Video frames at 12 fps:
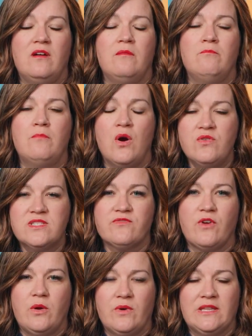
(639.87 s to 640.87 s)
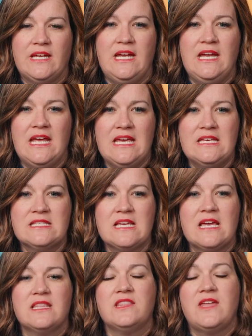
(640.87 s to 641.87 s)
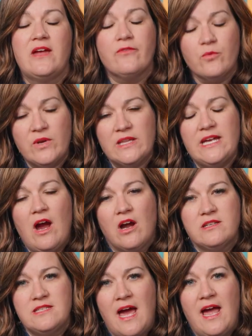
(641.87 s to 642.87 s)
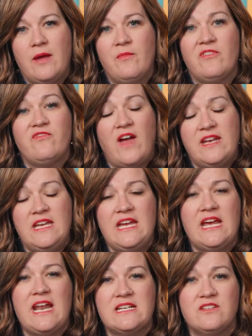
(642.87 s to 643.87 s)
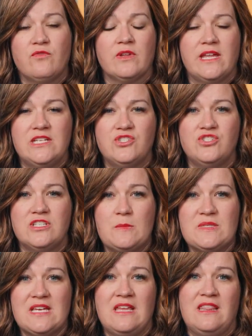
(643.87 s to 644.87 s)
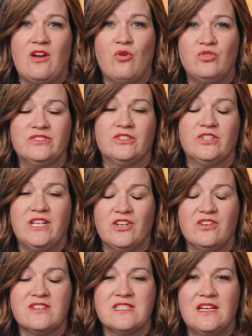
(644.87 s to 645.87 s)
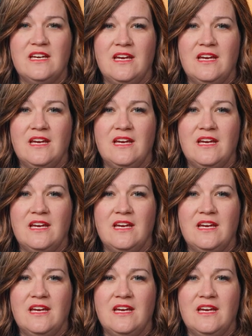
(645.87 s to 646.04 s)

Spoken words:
most frequently is that they have a really hard time finding connective relationships in their older years.